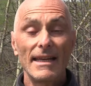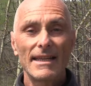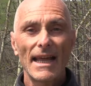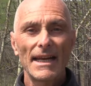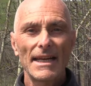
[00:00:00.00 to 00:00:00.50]
In
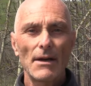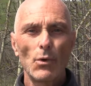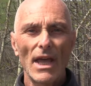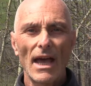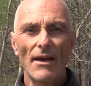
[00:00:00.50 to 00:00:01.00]
Canada,
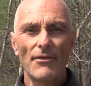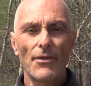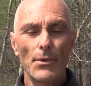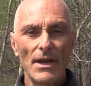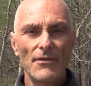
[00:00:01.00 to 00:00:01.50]
we have
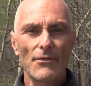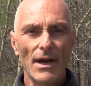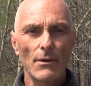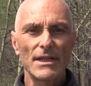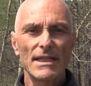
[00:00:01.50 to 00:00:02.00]
three
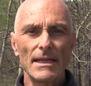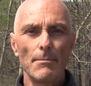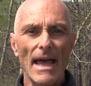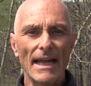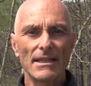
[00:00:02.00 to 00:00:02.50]
frequency
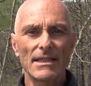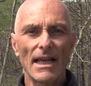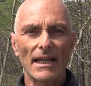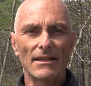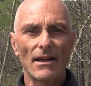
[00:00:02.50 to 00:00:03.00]
bands
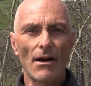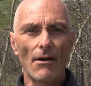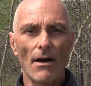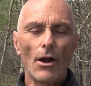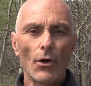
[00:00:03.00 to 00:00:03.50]
that
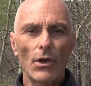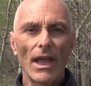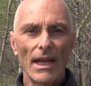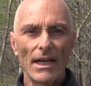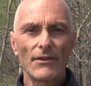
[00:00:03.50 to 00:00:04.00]
are
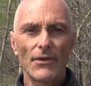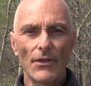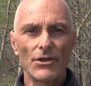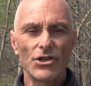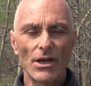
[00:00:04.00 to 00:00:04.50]
allocated for
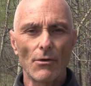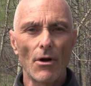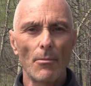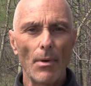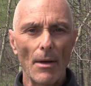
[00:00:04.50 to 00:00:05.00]
the
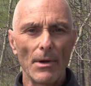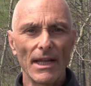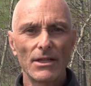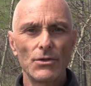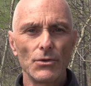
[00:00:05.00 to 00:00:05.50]
general
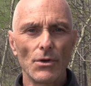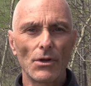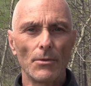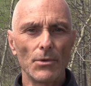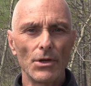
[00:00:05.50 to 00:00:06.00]
public to
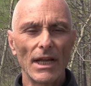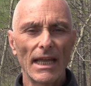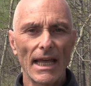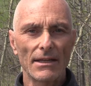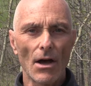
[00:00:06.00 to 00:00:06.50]

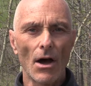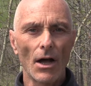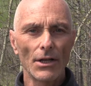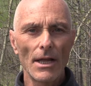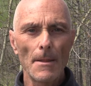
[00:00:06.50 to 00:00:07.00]
communicate
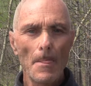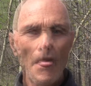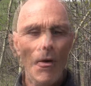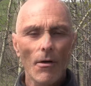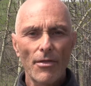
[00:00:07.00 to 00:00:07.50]
on.
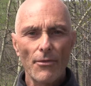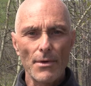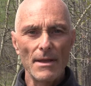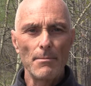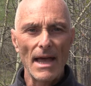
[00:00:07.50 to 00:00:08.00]
All
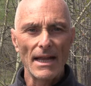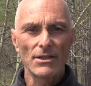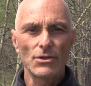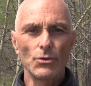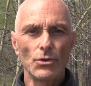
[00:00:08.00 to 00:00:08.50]
three
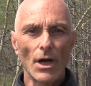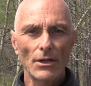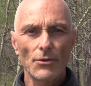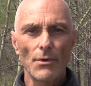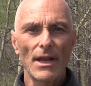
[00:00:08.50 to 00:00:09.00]
bands do
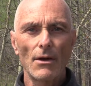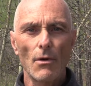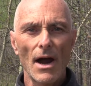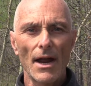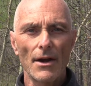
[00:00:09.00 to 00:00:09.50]
not
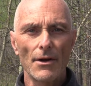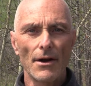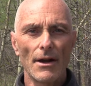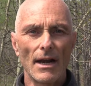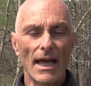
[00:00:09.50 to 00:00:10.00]

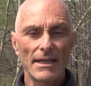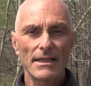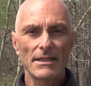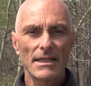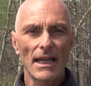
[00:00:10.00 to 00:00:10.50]
require uh,
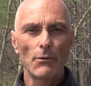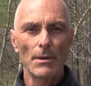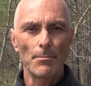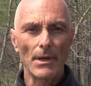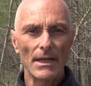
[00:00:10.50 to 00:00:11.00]
licensed
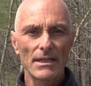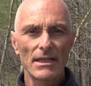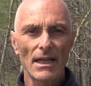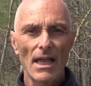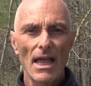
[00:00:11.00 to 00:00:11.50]

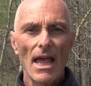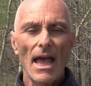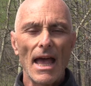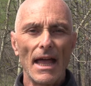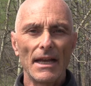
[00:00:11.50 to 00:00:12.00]
equipment,
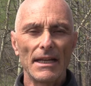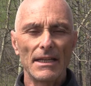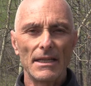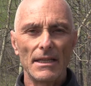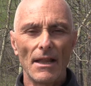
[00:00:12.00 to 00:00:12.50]
and it,
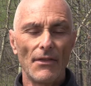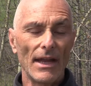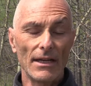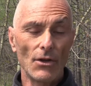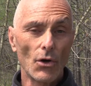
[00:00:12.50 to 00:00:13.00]

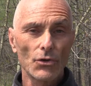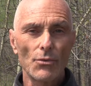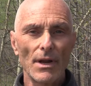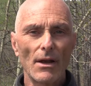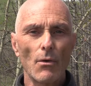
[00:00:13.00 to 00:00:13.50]
they don't
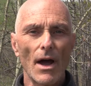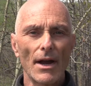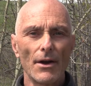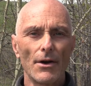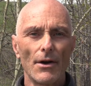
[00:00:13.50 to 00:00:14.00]

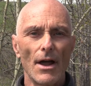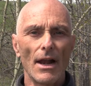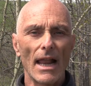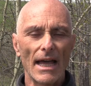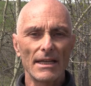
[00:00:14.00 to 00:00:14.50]
require a
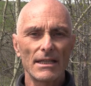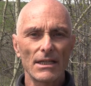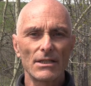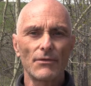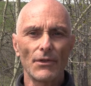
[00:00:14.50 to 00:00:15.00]

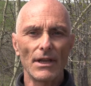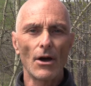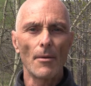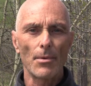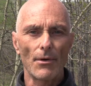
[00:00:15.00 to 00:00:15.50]
license for the
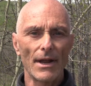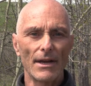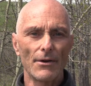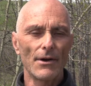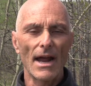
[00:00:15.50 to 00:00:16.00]

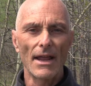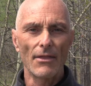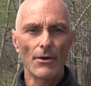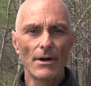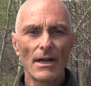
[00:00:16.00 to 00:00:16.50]
operator
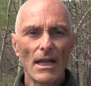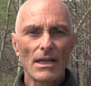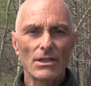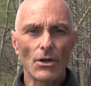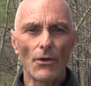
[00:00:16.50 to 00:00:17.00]
either.
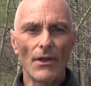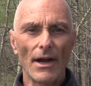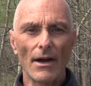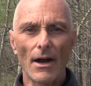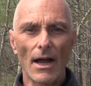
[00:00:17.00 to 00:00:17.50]
So
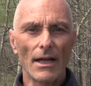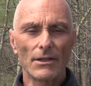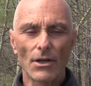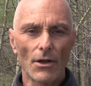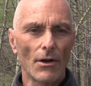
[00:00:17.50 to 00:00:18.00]
they're uh,
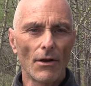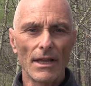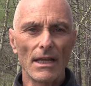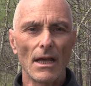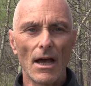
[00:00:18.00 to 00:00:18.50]

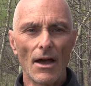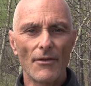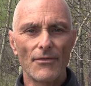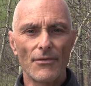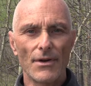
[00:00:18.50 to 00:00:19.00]
totally uh,
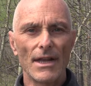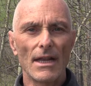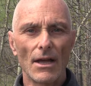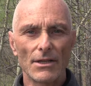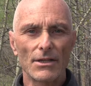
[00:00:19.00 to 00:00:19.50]
free,
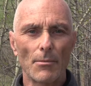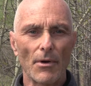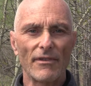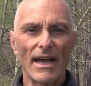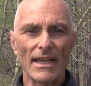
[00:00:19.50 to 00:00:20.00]

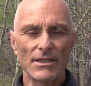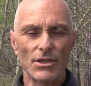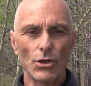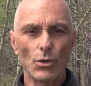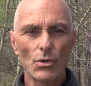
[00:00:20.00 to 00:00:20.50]
unsupervised
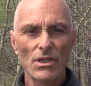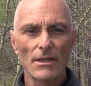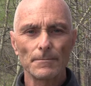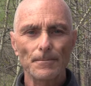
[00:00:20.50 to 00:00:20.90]
use.